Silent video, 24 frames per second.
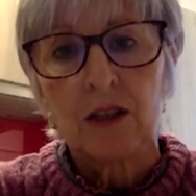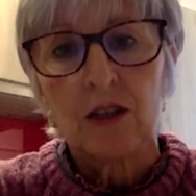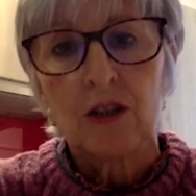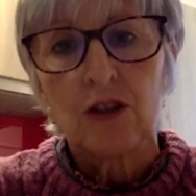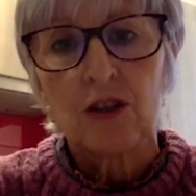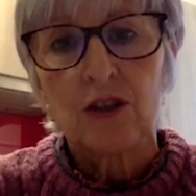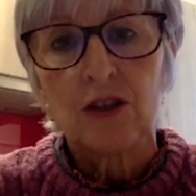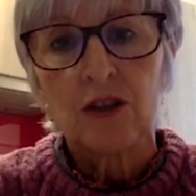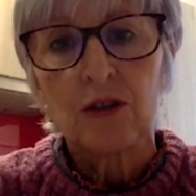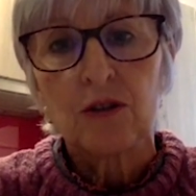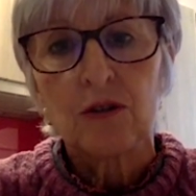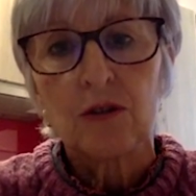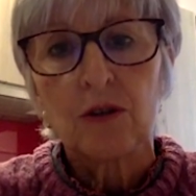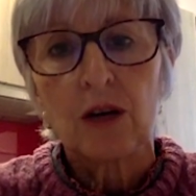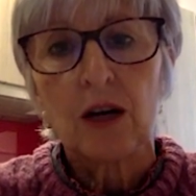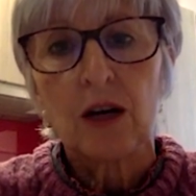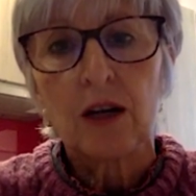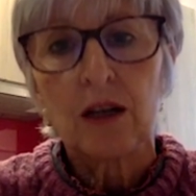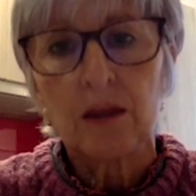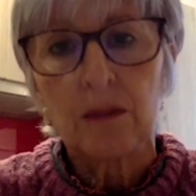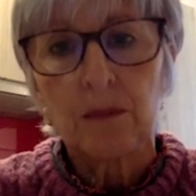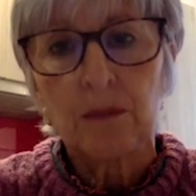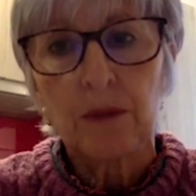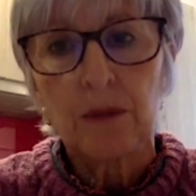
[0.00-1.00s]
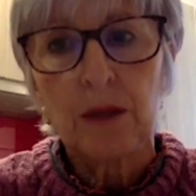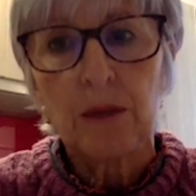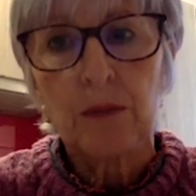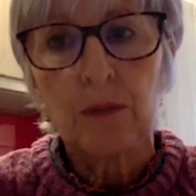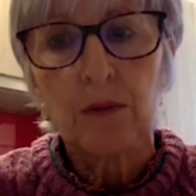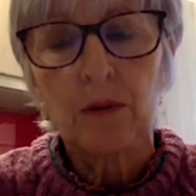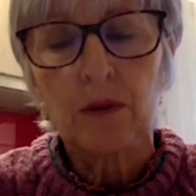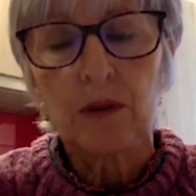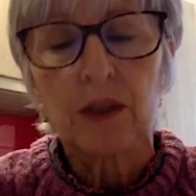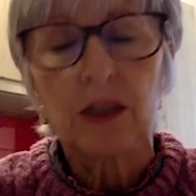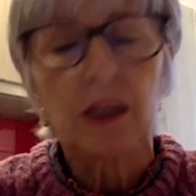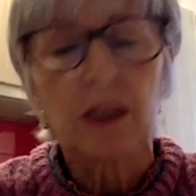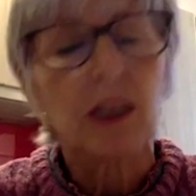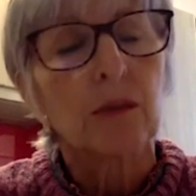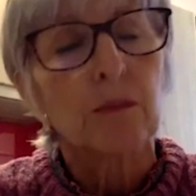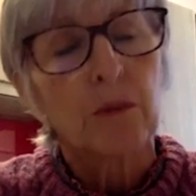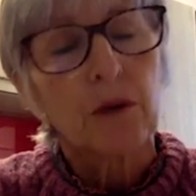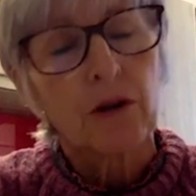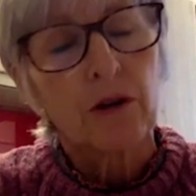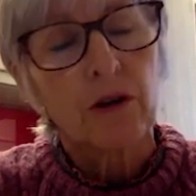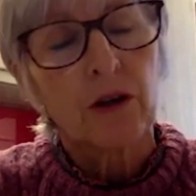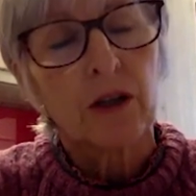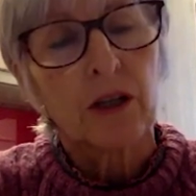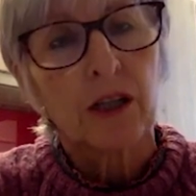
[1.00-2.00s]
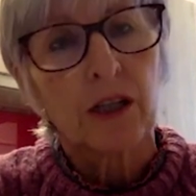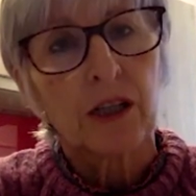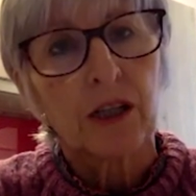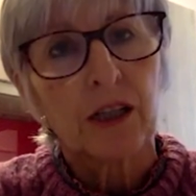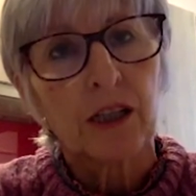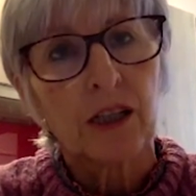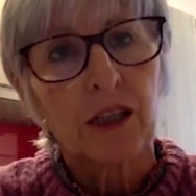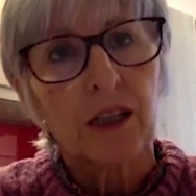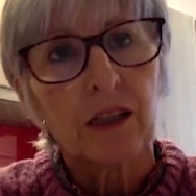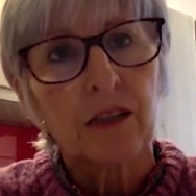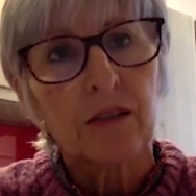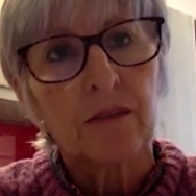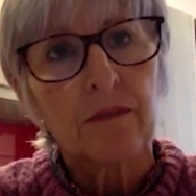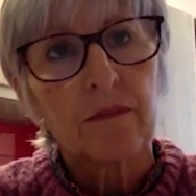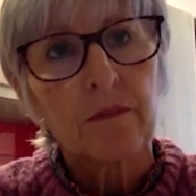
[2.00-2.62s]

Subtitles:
to other people's experiences,